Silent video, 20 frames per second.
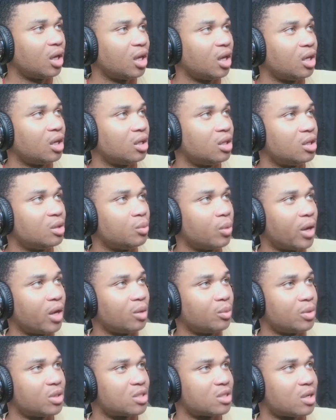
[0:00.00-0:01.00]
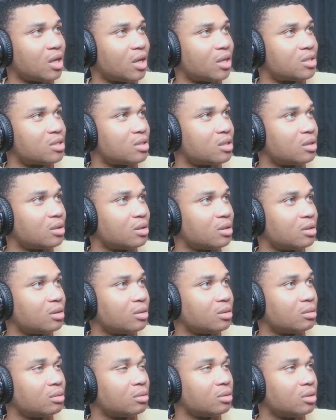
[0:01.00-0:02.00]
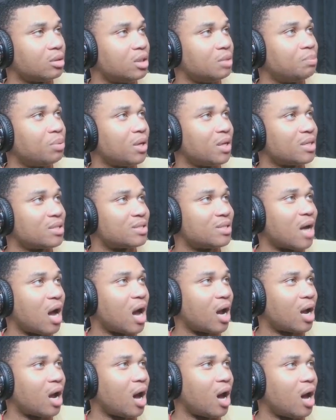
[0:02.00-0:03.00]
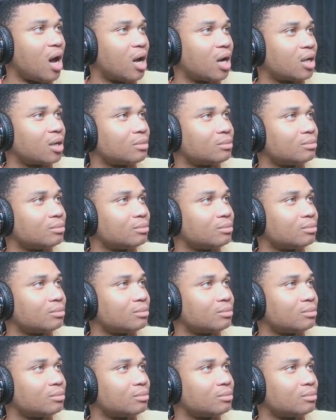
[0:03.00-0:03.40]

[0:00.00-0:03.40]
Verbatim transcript: any way we slice it. He plays Doc Ock.